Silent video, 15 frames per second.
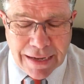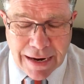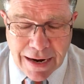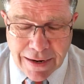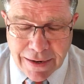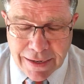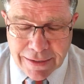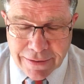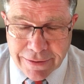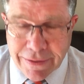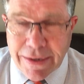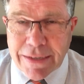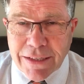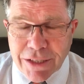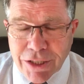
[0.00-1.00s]
All right. Or
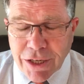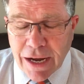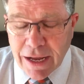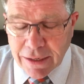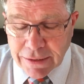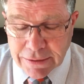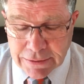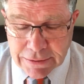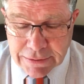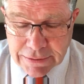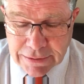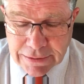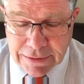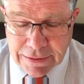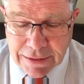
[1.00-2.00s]
ate the child.
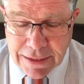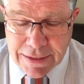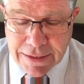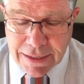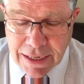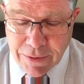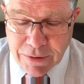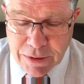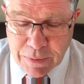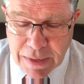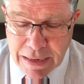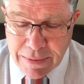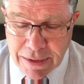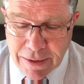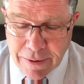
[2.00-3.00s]
Doesn't say it was a
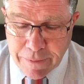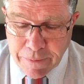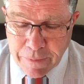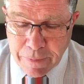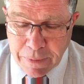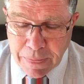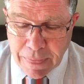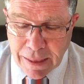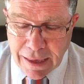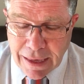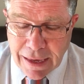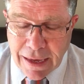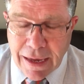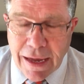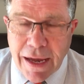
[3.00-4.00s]
baby.
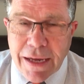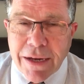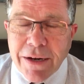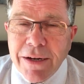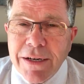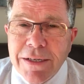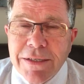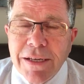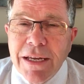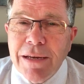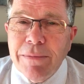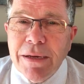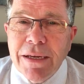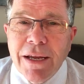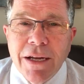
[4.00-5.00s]
Now you're going to say to
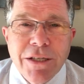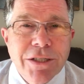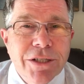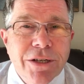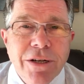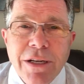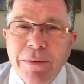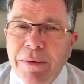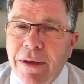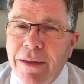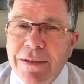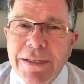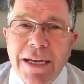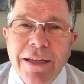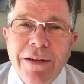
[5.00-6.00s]
me now, surely, Brother
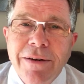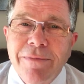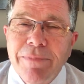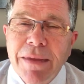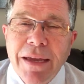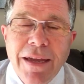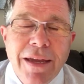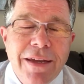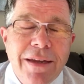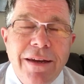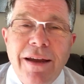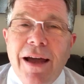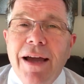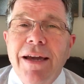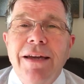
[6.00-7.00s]
Taylor, you're
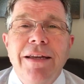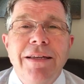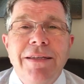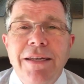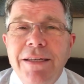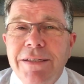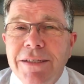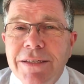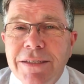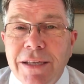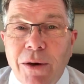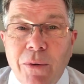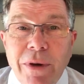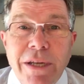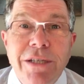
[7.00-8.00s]
not going to teach us
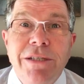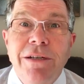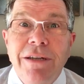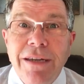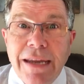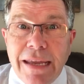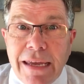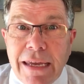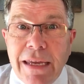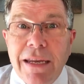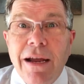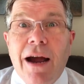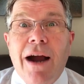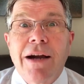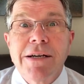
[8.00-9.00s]
that we shouldn't eat
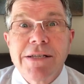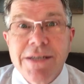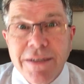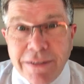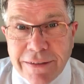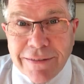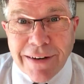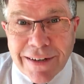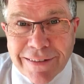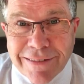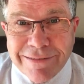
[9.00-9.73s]
our children.